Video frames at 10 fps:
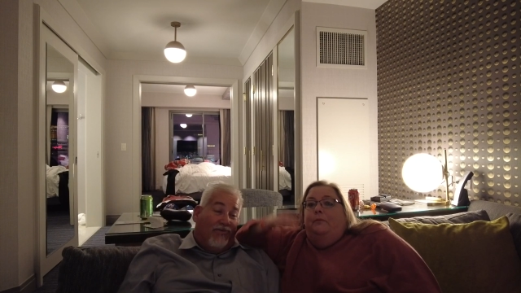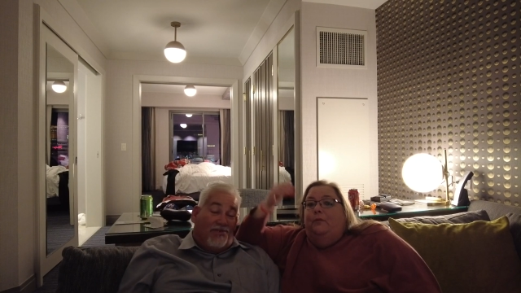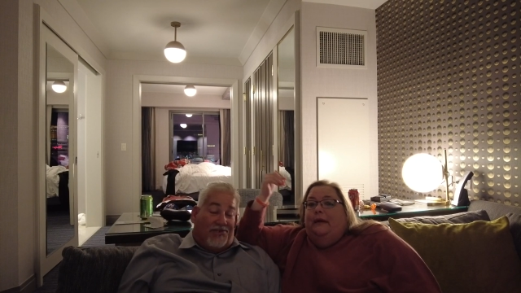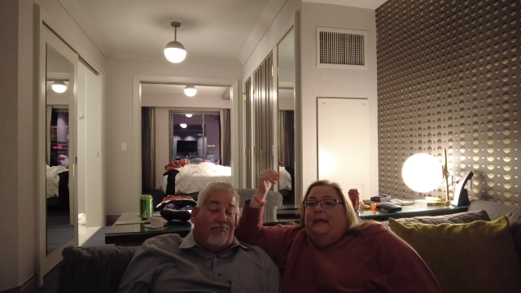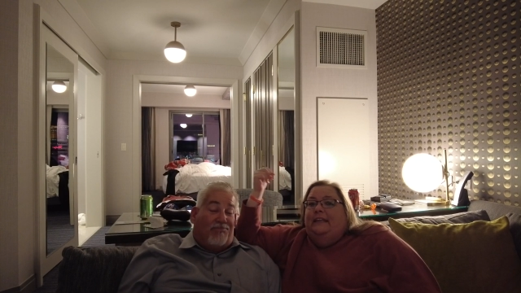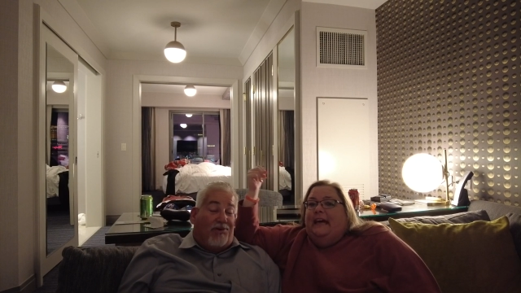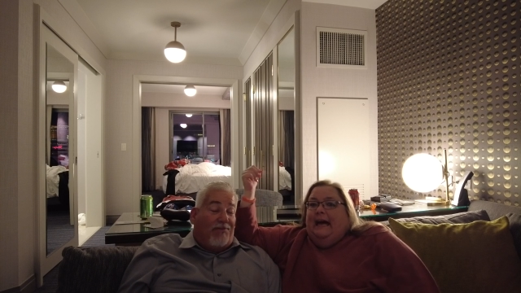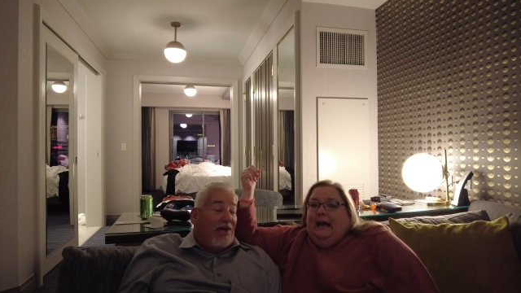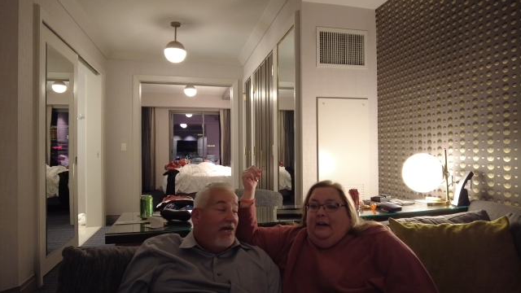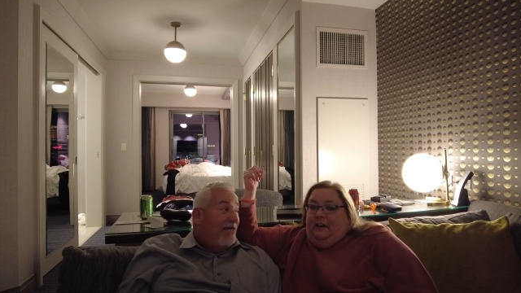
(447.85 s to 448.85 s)
Speaker 1: it but we get
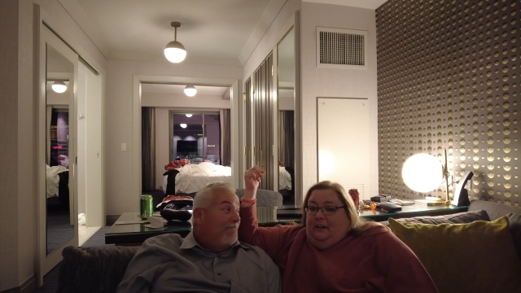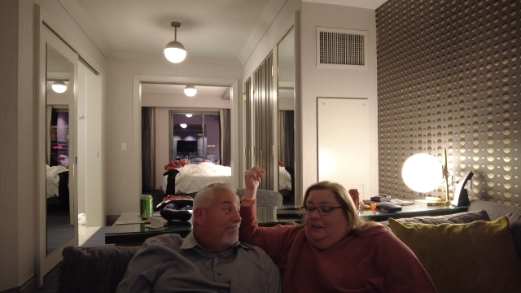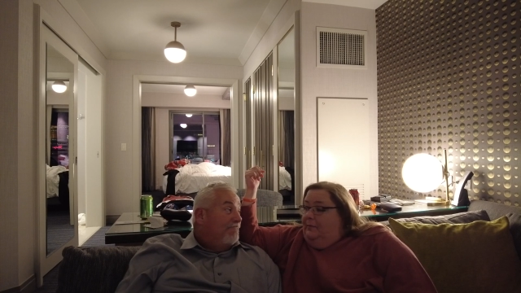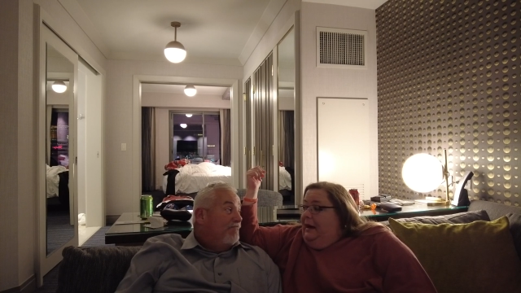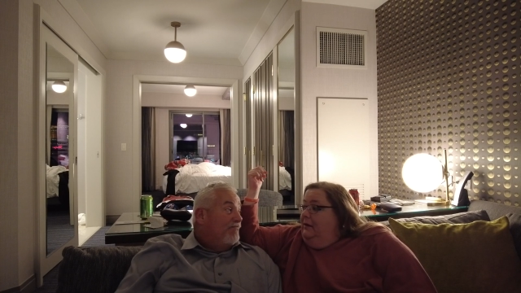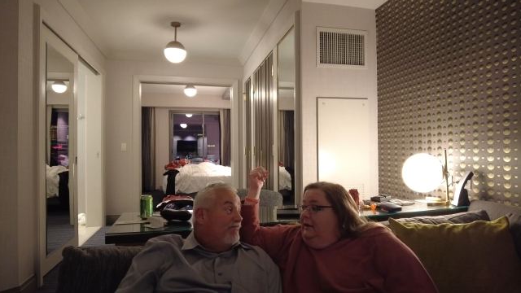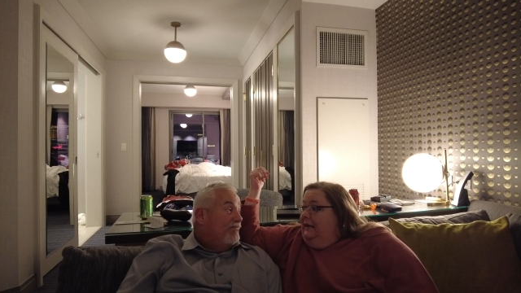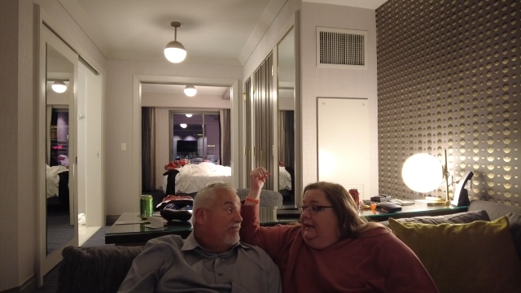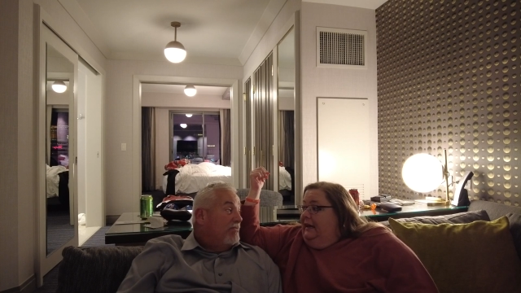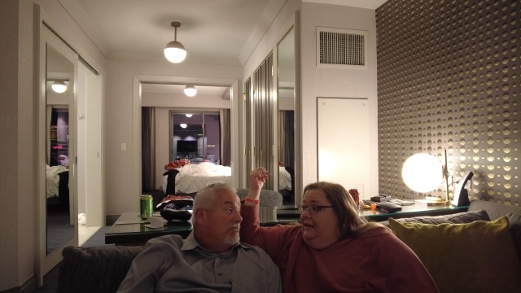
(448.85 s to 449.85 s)
that hot out here on the
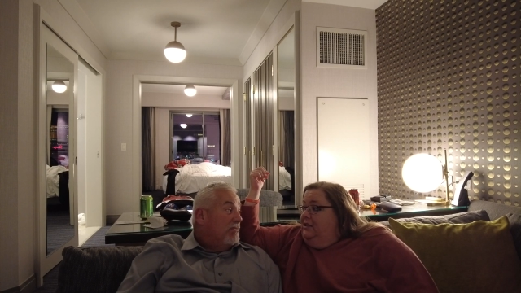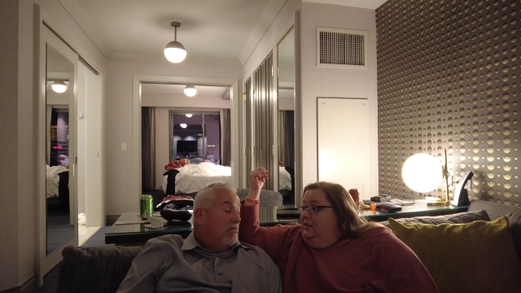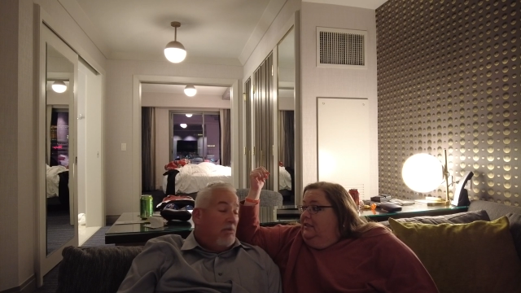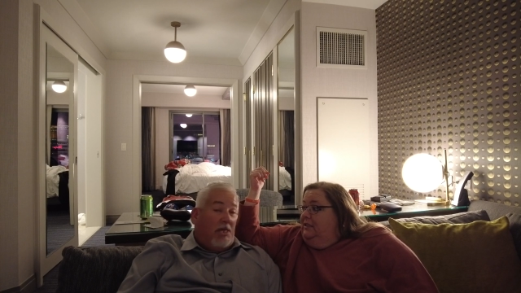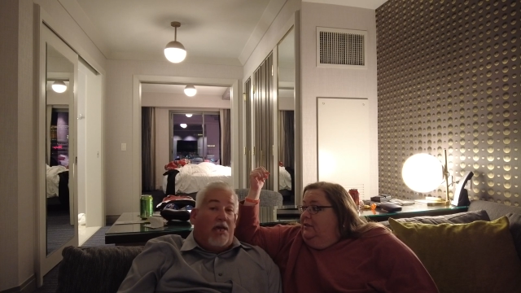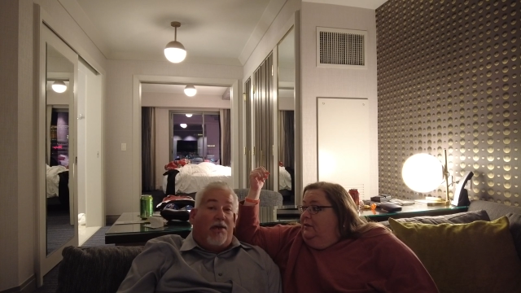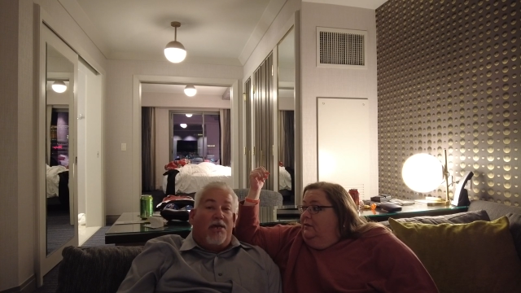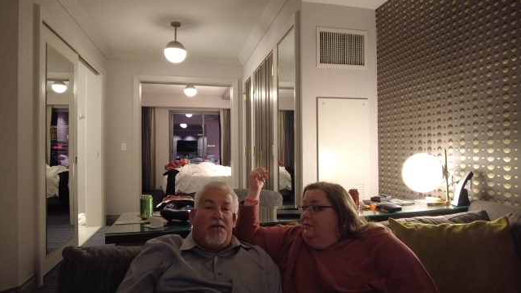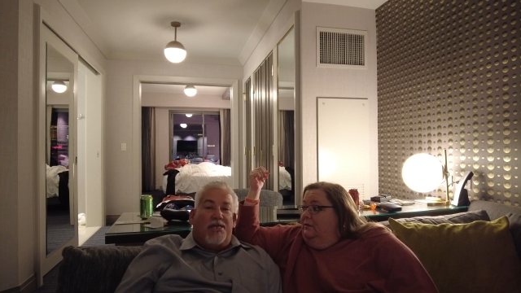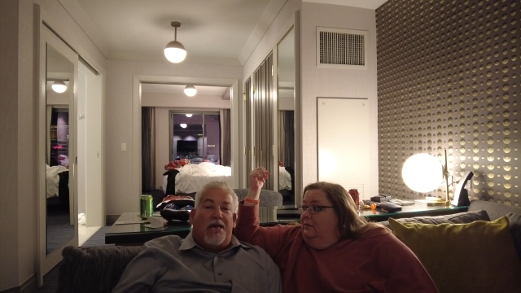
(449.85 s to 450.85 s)
balcony occasionally
Speaker 2: too.
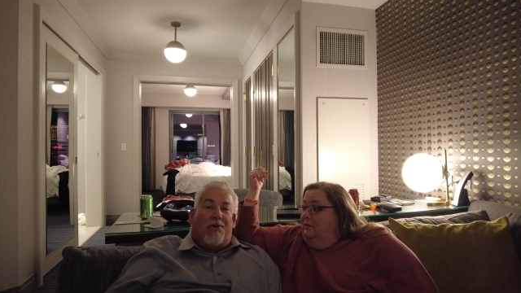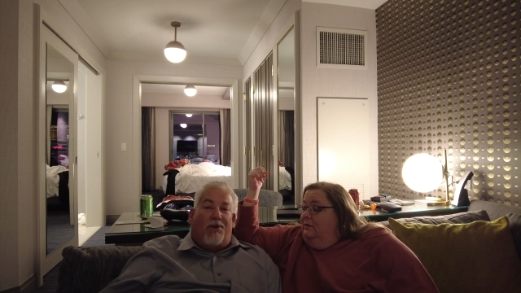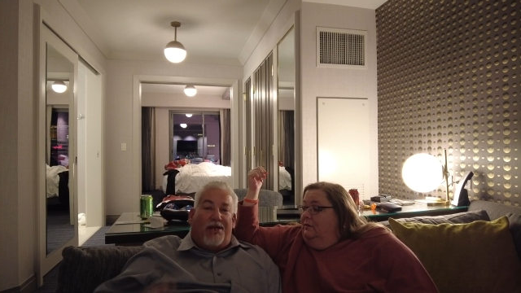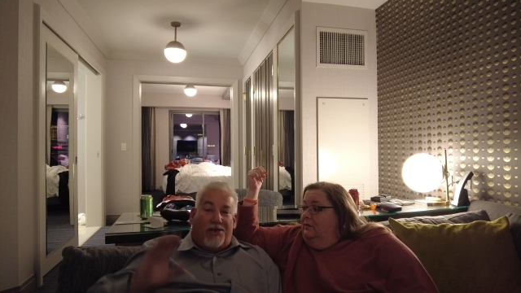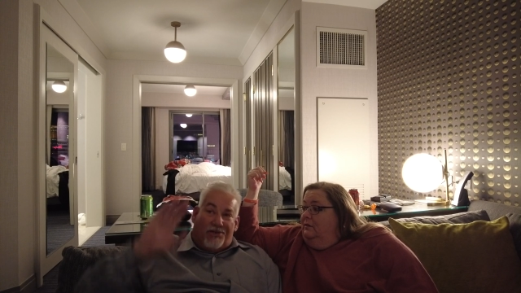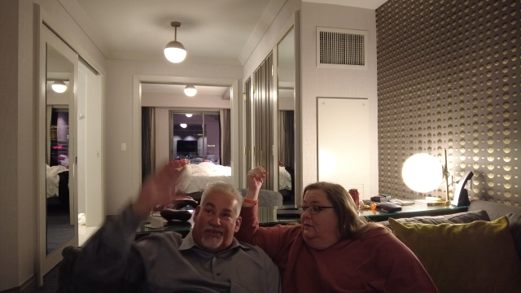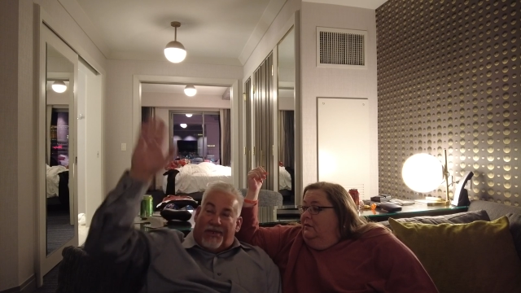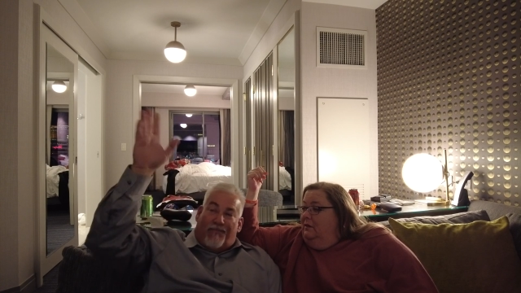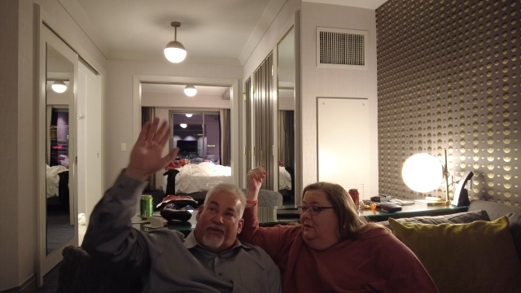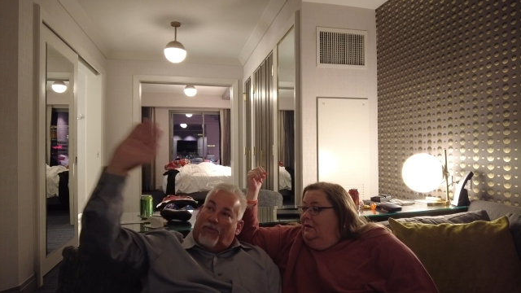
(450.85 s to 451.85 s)
Yeah, yeah. When it goes
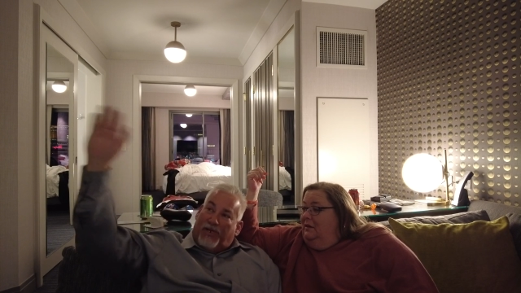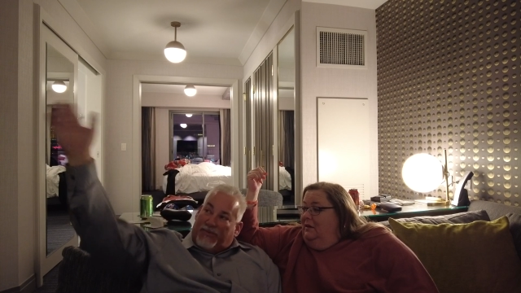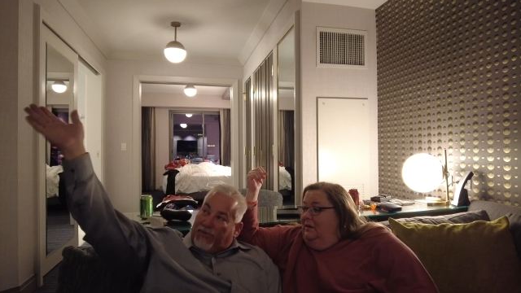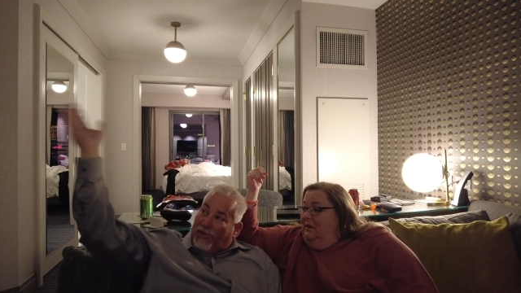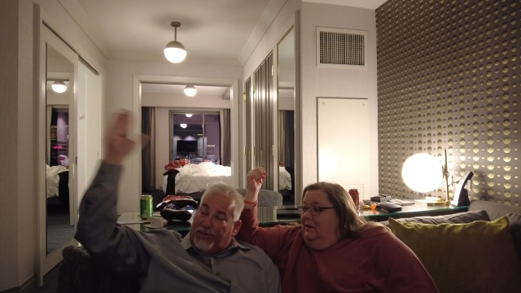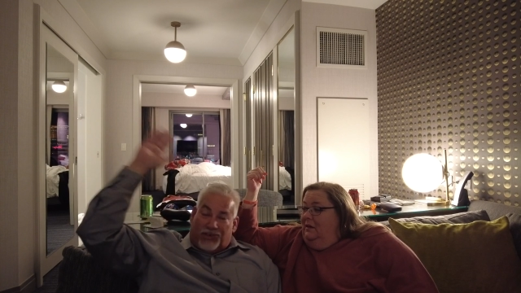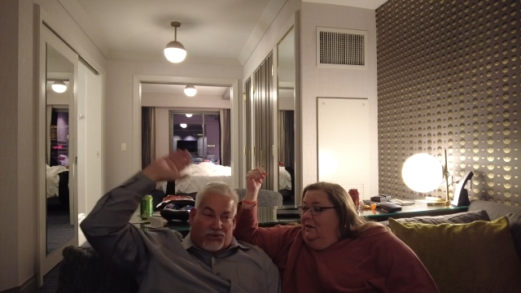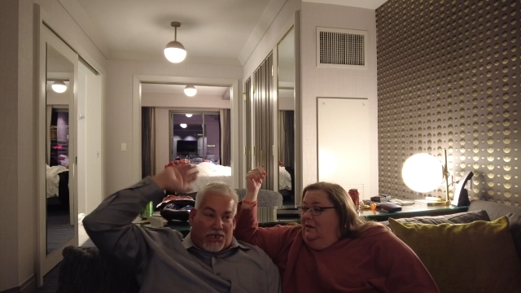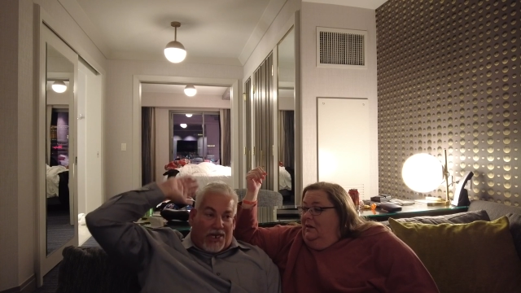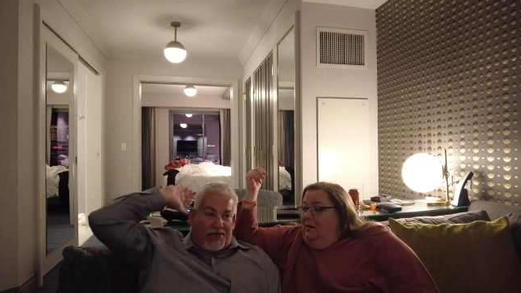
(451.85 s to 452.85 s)
up and the wind's blowing
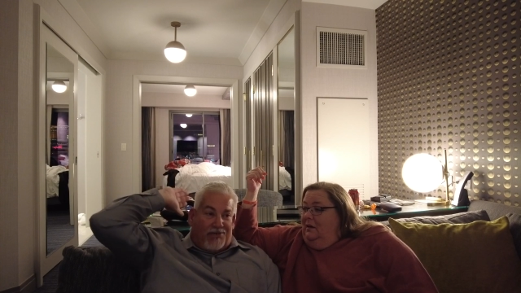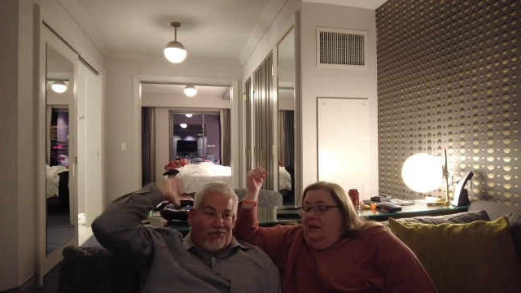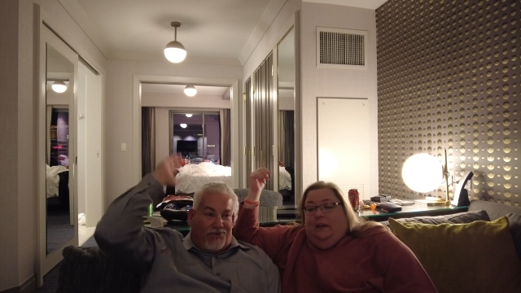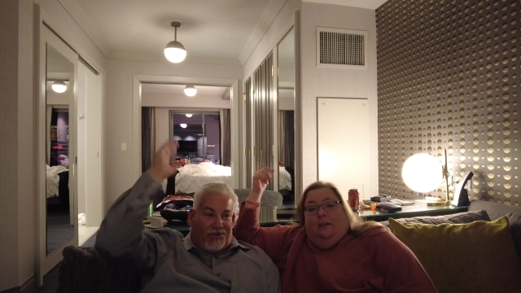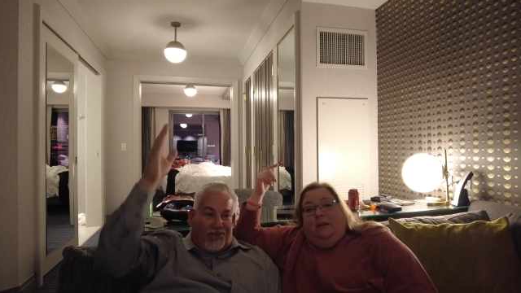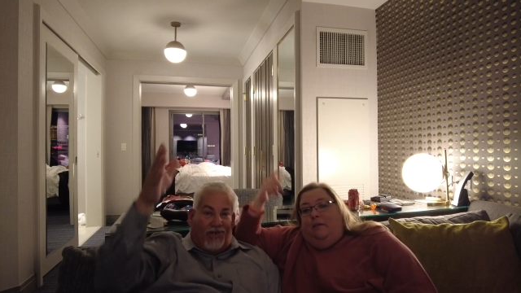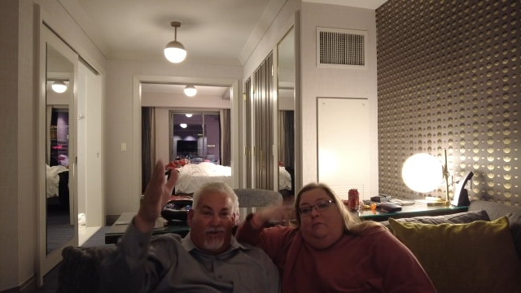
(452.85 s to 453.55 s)
just right,
Speaker 1: it'll come know,